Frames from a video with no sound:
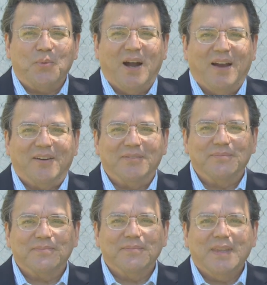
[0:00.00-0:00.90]
Wire.
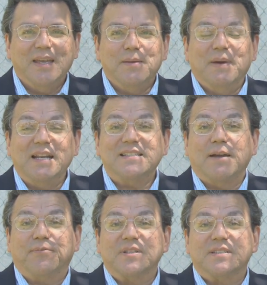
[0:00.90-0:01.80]
Many
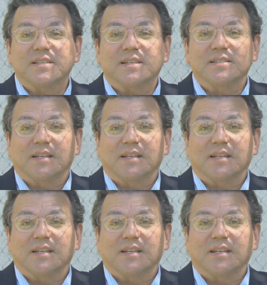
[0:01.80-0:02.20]
San Franciscans